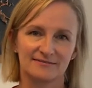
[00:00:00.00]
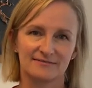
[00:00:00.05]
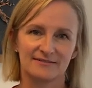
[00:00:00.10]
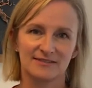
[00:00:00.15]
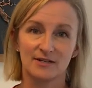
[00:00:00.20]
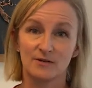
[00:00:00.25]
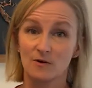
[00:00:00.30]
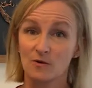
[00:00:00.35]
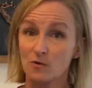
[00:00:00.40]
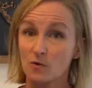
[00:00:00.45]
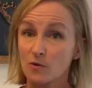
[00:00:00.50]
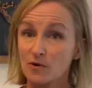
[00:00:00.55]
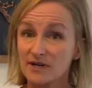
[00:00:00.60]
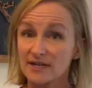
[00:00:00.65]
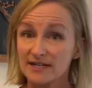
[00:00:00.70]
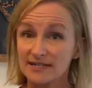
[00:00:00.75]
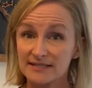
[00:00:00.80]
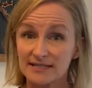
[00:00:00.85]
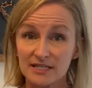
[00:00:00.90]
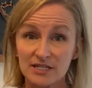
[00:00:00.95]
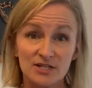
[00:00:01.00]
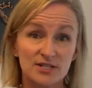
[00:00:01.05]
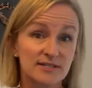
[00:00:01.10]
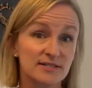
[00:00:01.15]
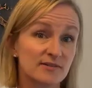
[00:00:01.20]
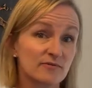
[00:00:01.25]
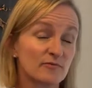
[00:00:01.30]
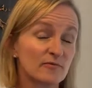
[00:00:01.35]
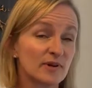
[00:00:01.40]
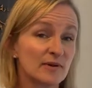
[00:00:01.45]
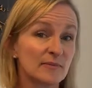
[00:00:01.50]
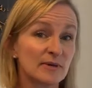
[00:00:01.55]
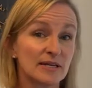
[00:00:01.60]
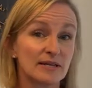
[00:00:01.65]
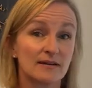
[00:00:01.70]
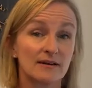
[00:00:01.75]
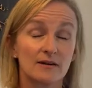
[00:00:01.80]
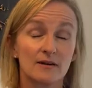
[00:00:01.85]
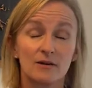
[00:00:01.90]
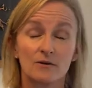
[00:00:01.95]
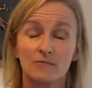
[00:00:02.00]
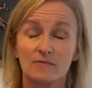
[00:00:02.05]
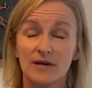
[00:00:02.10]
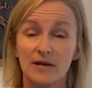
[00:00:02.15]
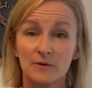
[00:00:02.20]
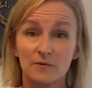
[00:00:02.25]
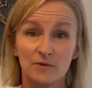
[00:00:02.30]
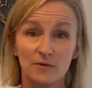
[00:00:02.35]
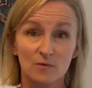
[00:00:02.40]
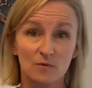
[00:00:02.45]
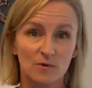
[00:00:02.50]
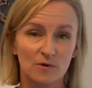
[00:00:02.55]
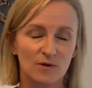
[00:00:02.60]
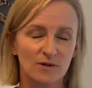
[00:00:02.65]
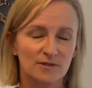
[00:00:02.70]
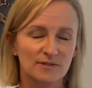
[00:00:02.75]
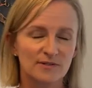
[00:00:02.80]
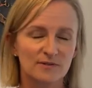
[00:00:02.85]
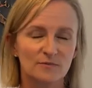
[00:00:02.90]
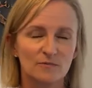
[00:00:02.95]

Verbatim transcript: There are organizations of women around the world.